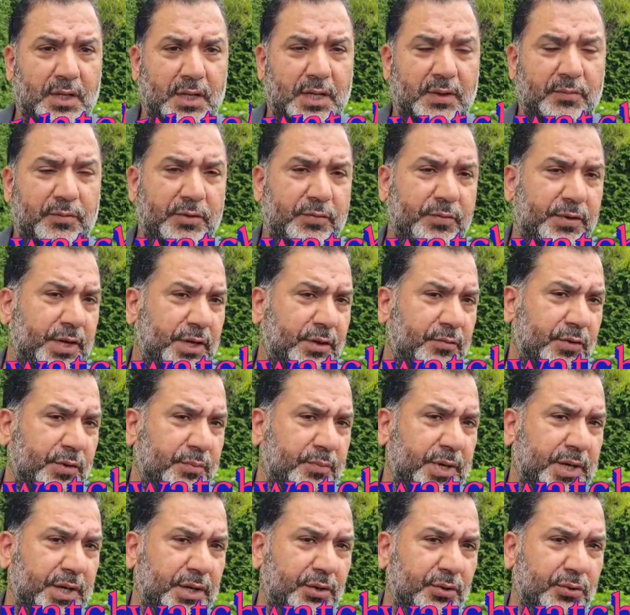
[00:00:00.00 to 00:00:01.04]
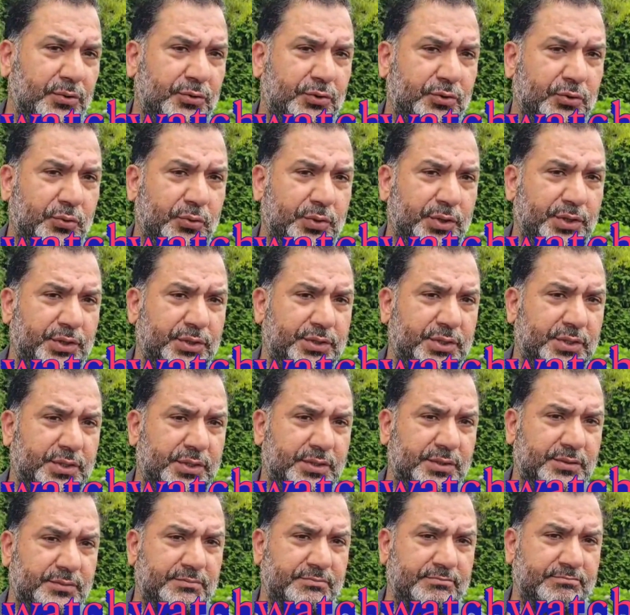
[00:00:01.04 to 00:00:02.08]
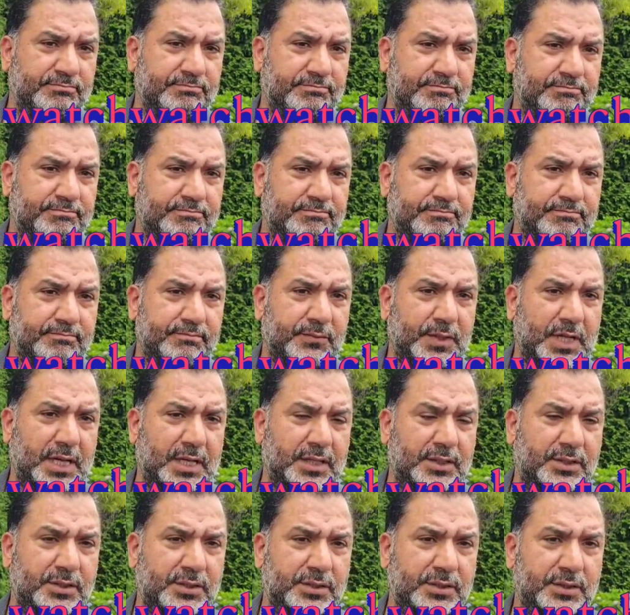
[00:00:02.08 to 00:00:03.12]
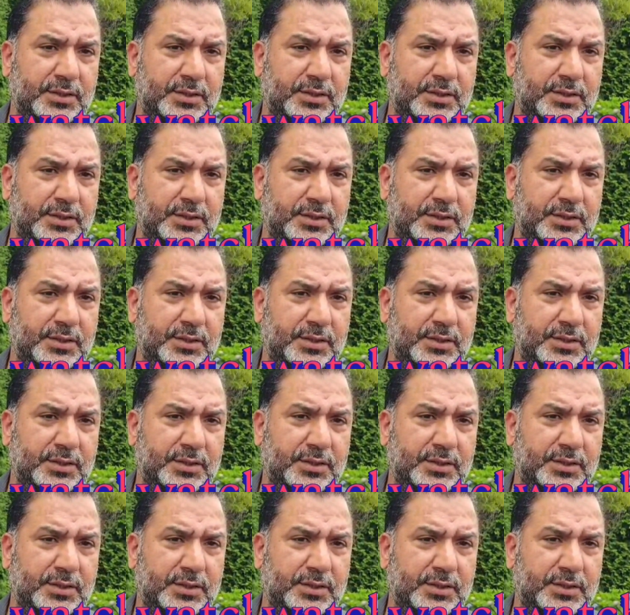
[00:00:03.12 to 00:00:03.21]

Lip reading: Every week we bring you stories that